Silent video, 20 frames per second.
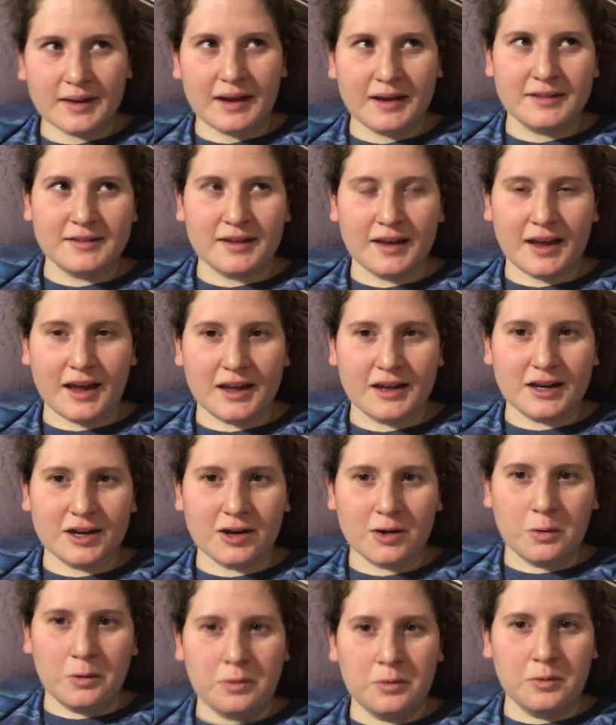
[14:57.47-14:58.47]
as I kind of
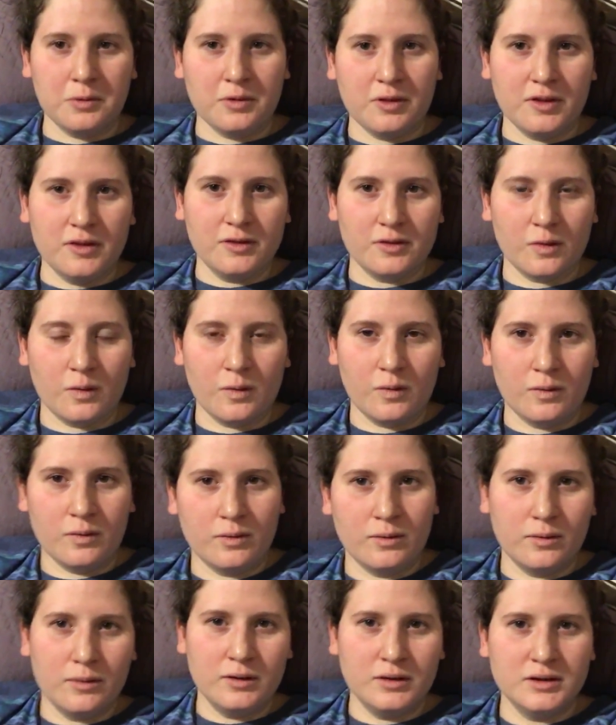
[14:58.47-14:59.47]
go through this
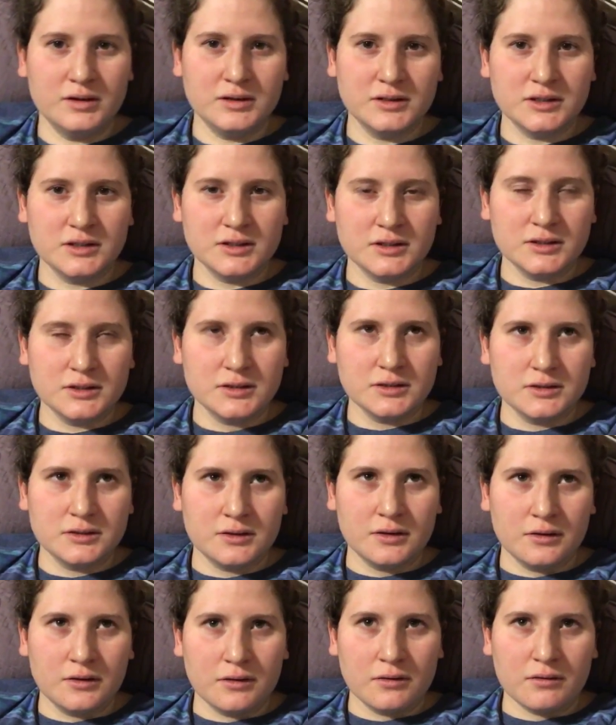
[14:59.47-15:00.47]
whole
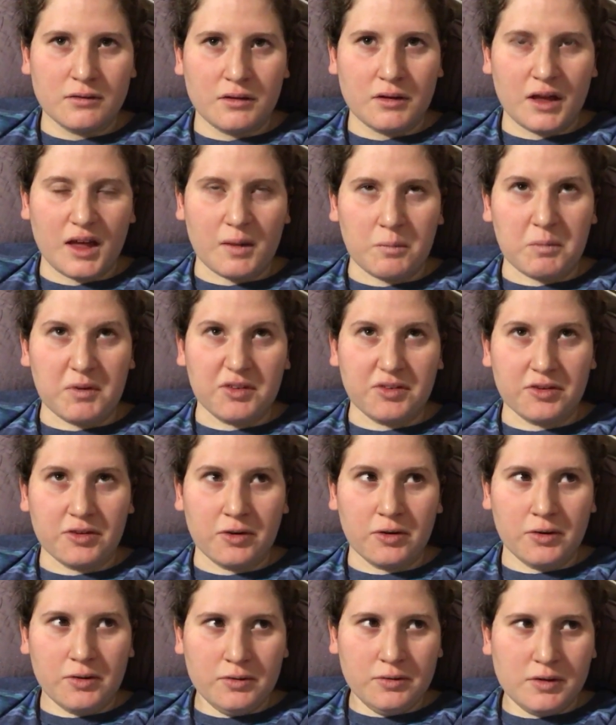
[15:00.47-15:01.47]

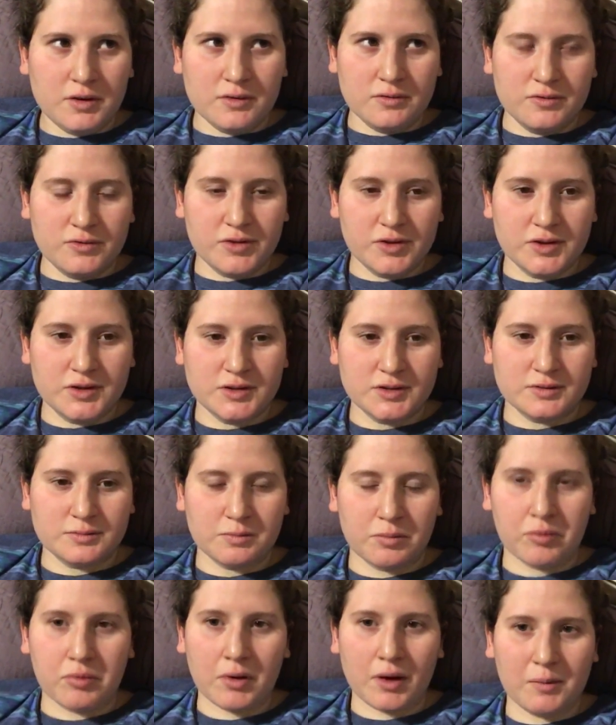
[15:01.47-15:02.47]
episode of
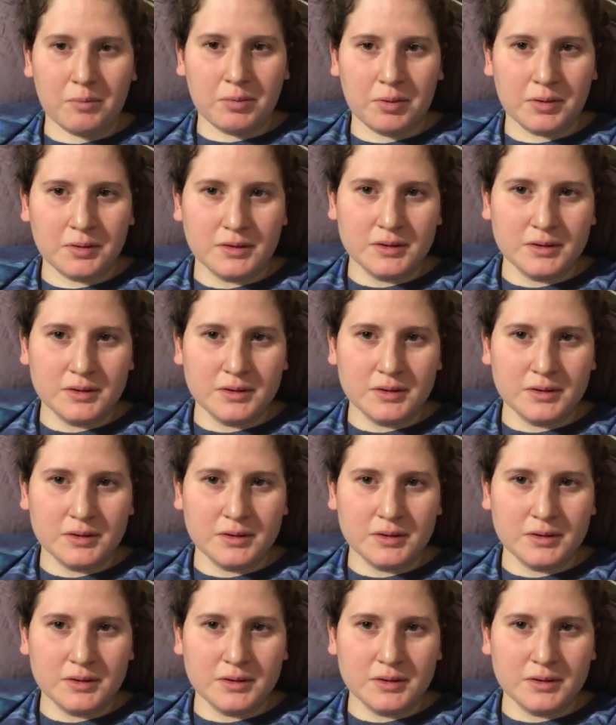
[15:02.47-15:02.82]
prep.